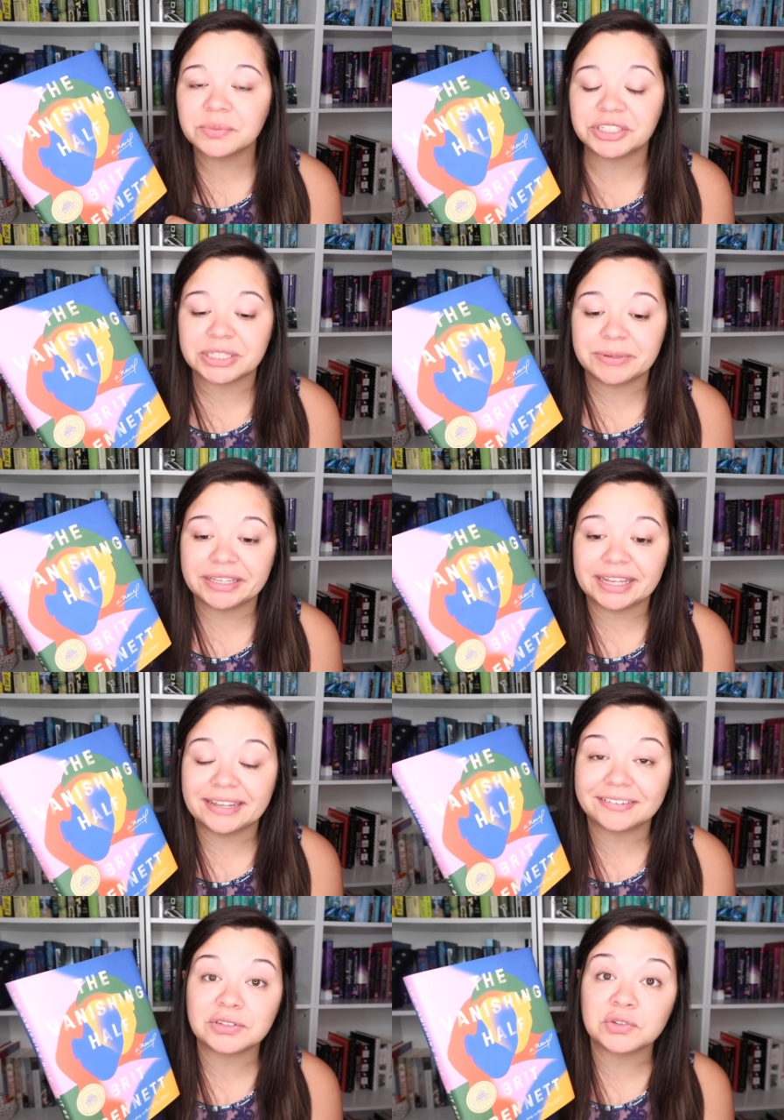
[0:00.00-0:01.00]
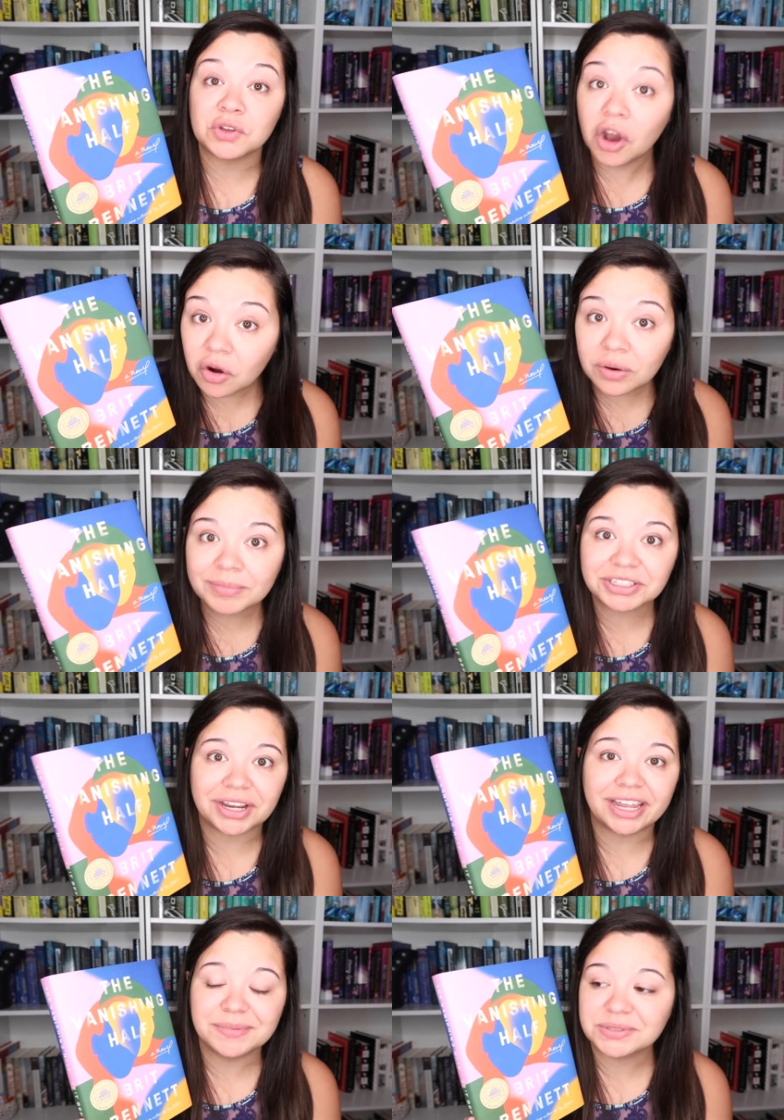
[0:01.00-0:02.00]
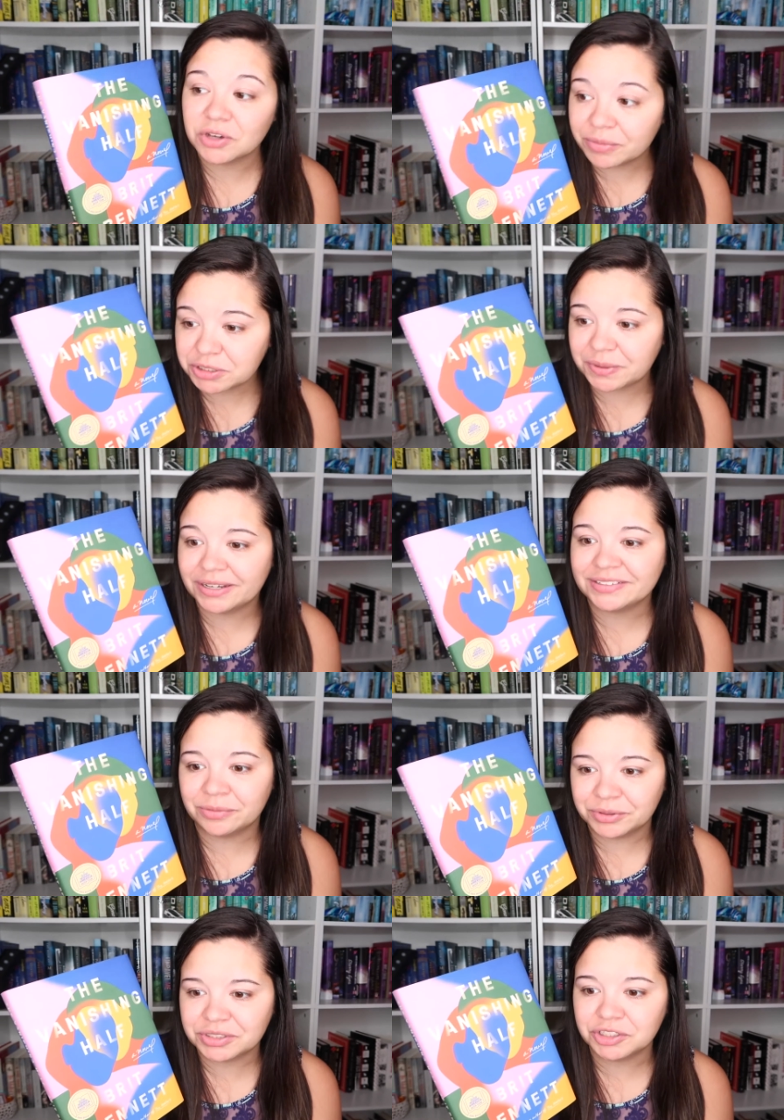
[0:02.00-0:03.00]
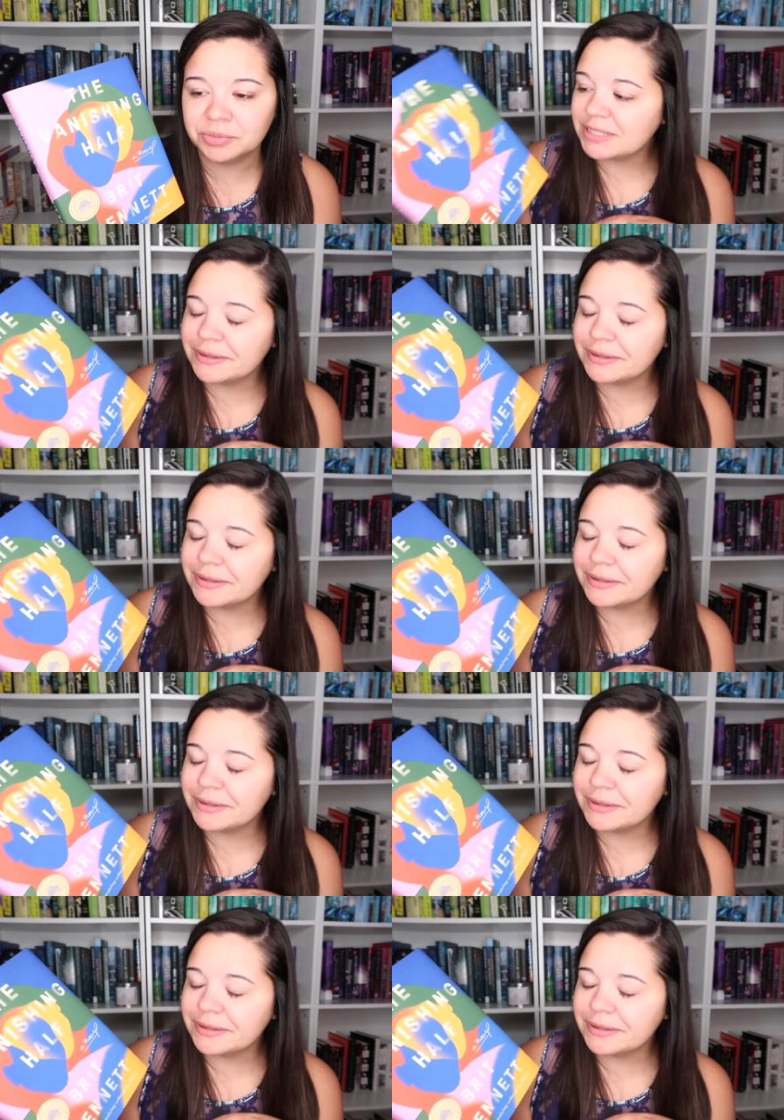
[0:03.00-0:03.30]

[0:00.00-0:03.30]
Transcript: which has been getting so much hype, so much buzz on BookTube.